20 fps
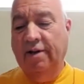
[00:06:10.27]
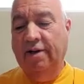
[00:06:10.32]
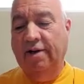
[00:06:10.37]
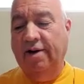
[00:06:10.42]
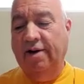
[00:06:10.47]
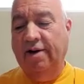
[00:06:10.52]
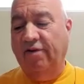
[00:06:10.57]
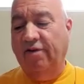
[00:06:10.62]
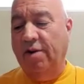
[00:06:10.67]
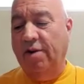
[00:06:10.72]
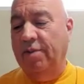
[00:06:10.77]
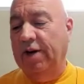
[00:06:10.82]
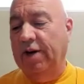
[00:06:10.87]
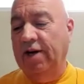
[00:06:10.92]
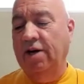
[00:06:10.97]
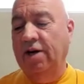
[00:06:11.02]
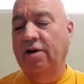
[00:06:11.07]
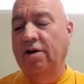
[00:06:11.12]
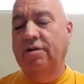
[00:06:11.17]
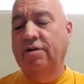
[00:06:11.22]
And everybody
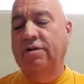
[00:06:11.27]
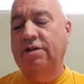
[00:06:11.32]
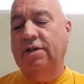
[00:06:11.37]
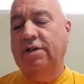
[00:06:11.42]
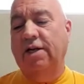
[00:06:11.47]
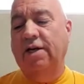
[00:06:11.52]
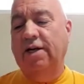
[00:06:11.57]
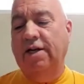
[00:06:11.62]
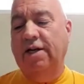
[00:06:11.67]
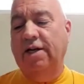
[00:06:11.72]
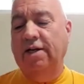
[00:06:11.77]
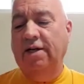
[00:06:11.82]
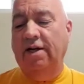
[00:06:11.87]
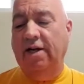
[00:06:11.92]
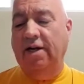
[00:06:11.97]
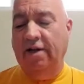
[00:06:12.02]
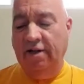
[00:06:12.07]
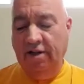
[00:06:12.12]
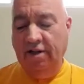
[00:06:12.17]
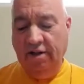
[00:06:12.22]
knows in
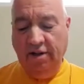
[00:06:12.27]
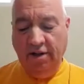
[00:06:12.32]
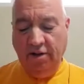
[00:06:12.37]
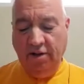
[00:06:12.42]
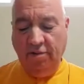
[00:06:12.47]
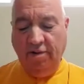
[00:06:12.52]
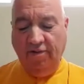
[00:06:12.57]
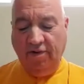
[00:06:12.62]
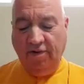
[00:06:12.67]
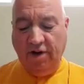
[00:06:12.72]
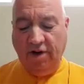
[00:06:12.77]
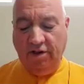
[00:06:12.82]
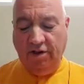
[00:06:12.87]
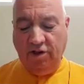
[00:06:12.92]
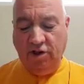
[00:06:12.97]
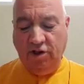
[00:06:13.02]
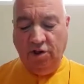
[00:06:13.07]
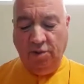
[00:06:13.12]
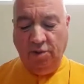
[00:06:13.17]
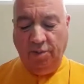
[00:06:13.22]
India we've got
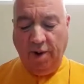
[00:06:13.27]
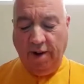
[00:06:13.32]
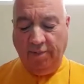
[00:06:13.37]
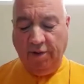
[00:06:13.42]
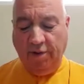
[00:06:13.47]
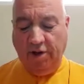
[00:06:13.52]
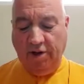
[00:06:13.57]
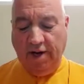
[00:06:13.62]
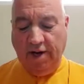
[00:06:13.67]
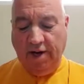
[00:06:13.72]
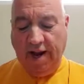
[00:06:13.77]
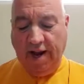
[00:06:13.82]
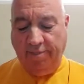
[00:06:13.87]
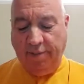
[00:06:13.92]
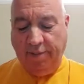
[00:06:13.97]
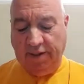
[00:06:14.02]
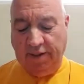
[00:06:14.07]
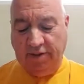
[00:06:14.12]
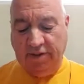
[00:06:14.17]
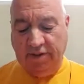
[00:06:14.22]
two popular
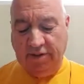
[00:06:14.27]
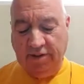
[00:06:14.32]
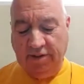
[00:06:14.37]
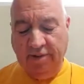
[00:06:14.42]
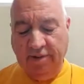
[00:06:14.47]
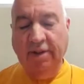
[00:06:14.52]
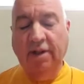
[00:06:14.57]
epics,